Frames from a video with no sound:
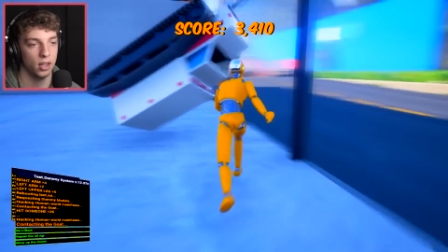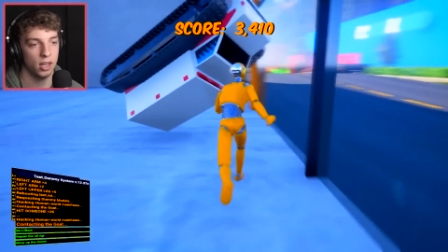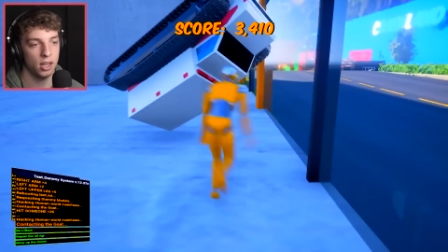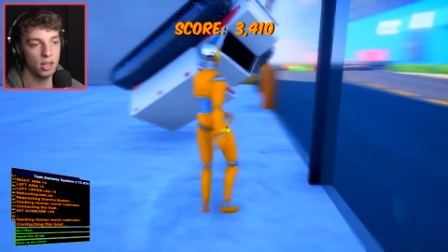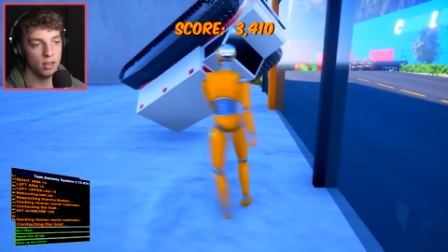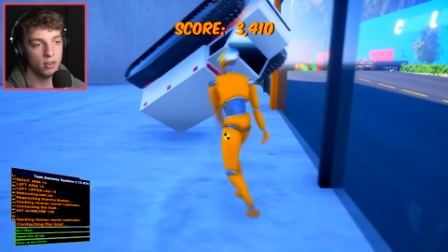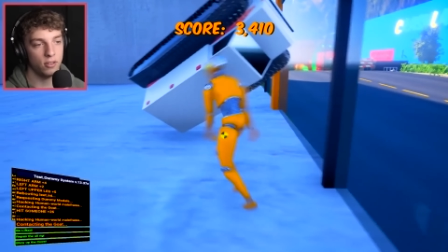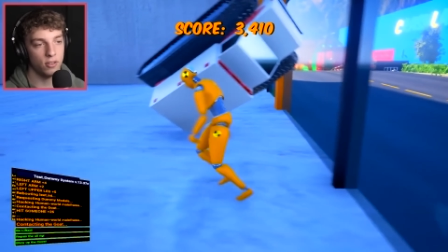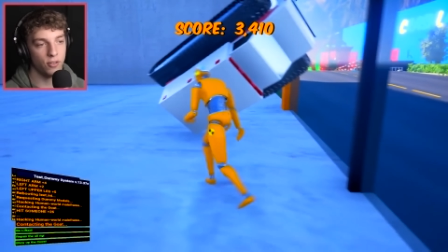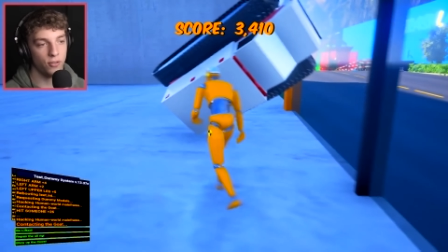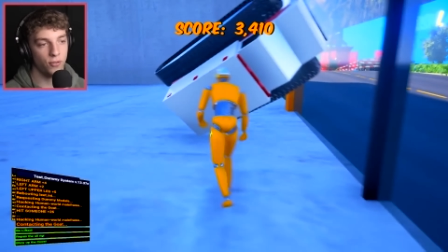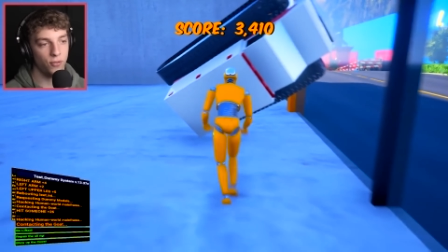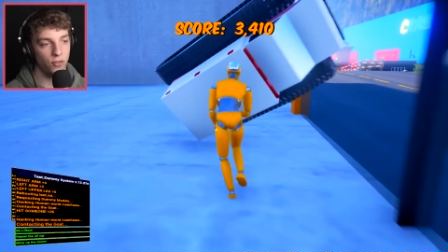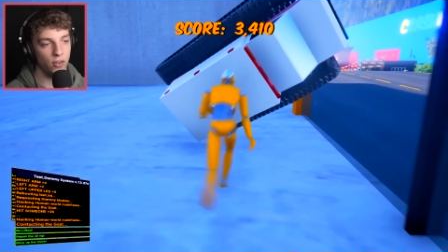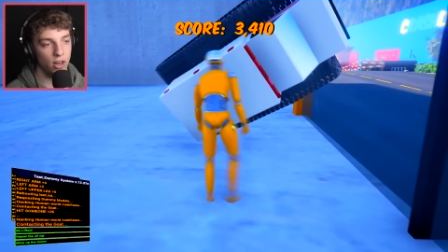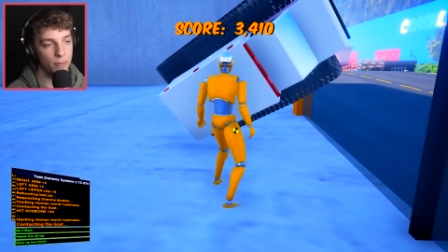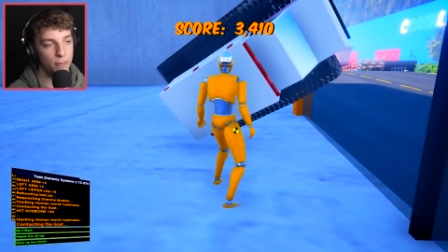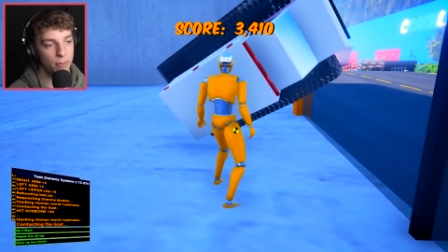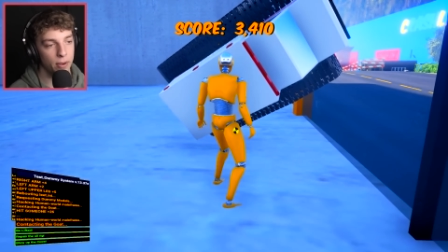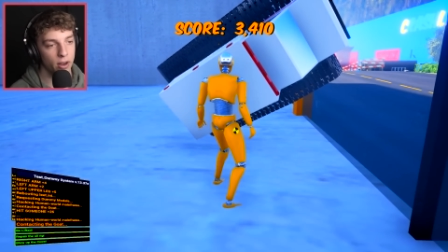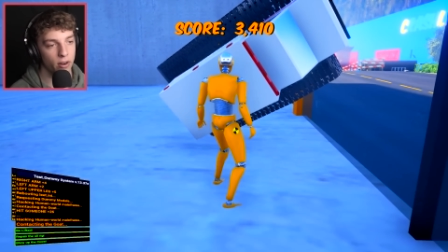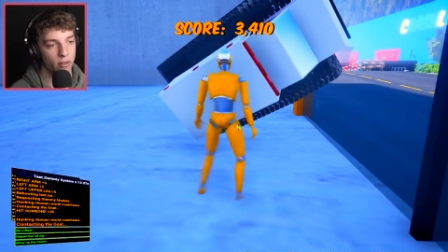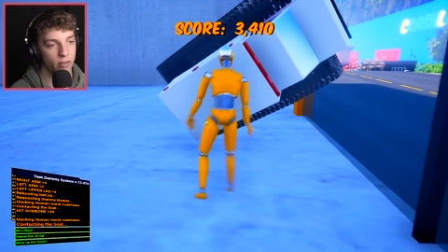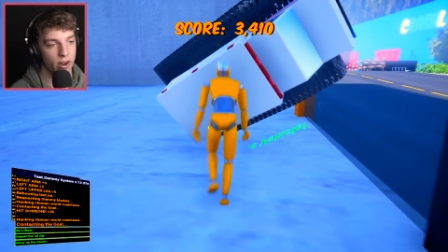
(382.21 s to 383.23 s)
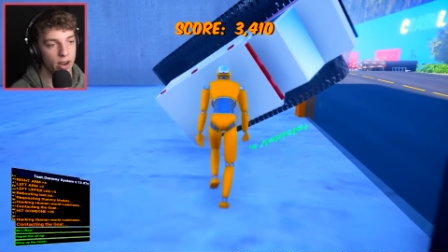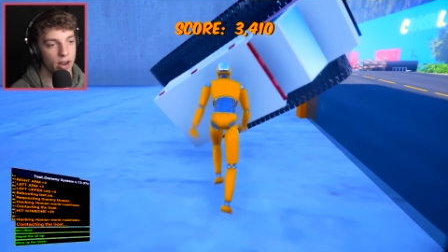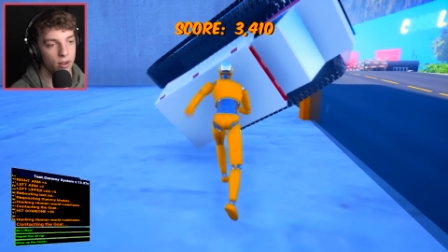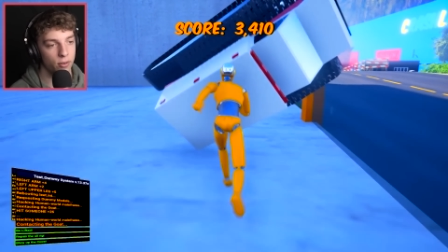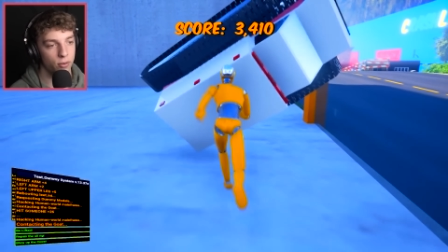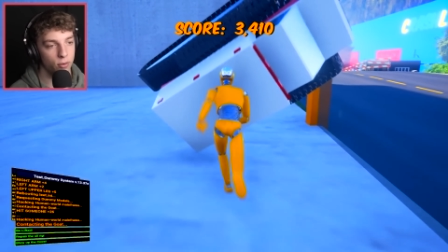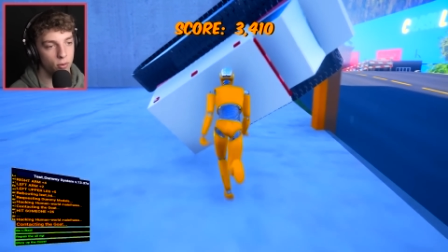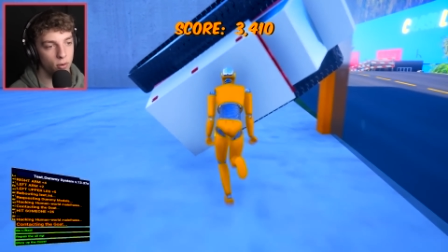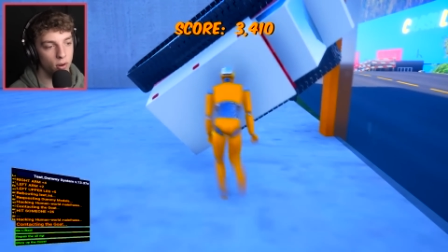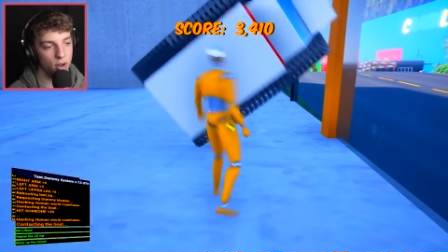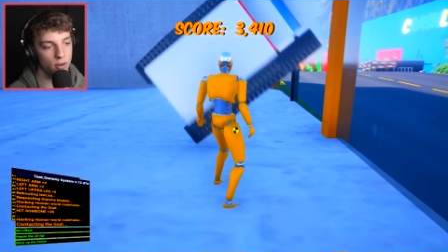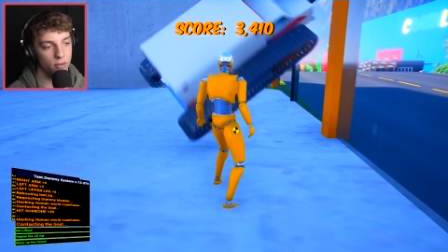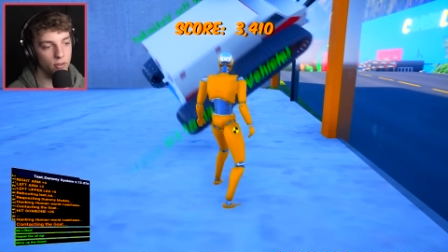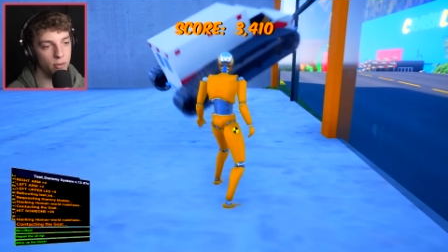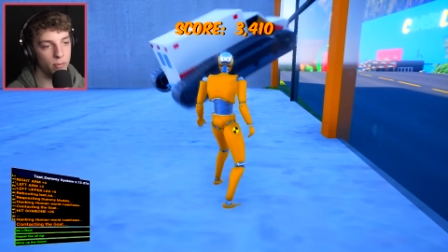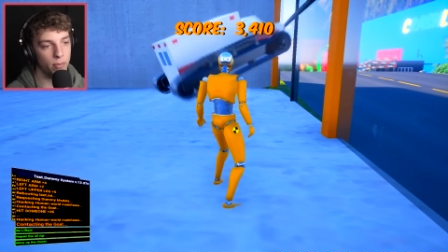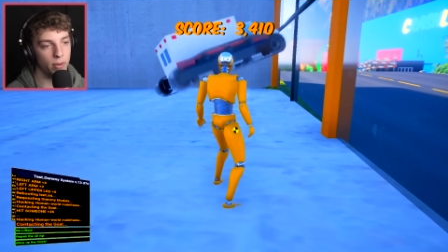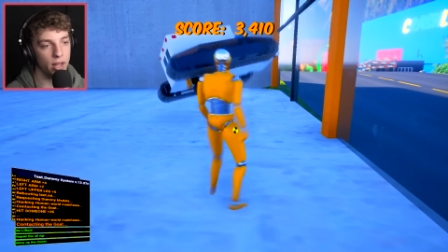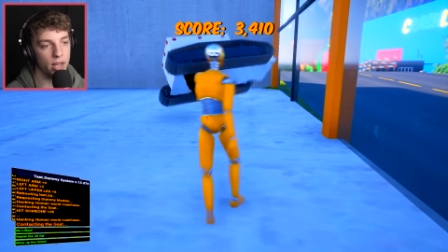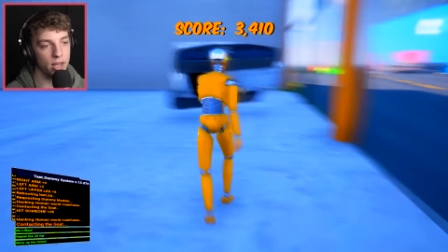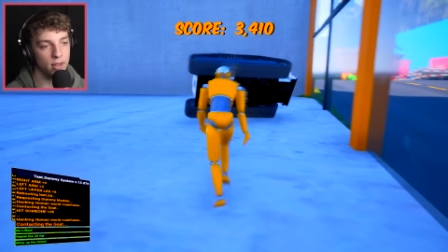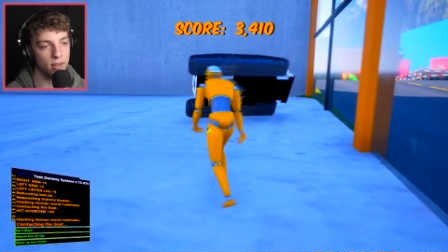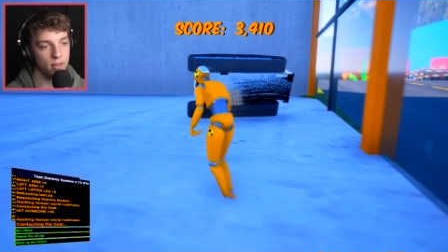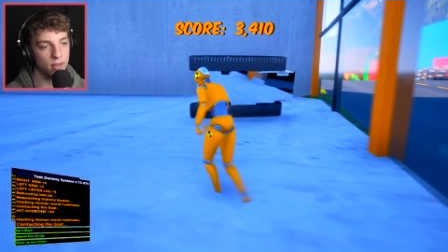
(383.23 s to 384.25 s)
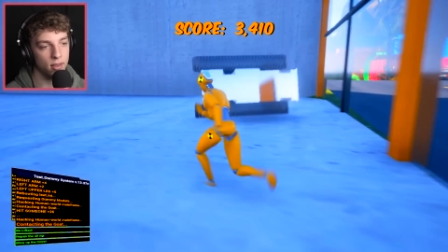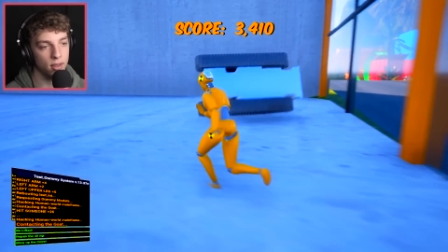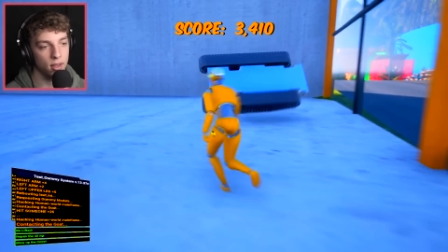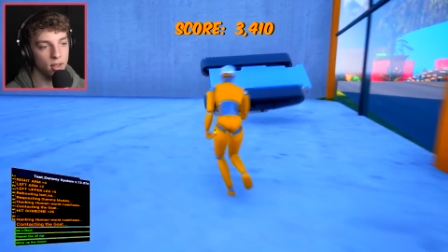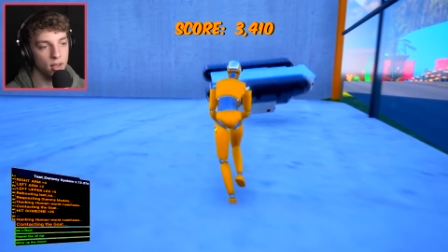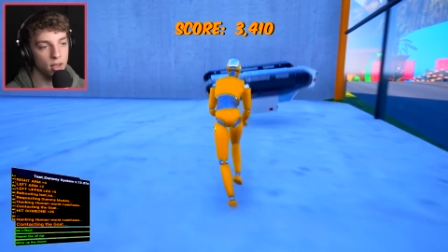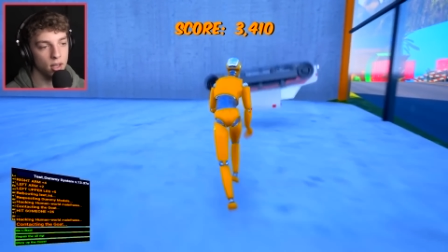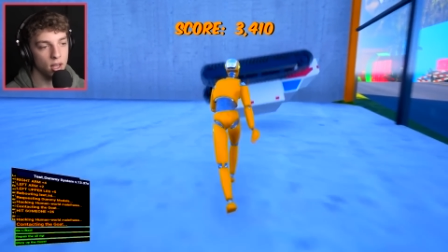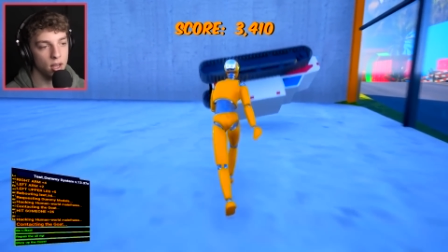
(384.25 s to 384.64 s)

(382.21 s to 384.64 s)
It's just flipping around all over the place.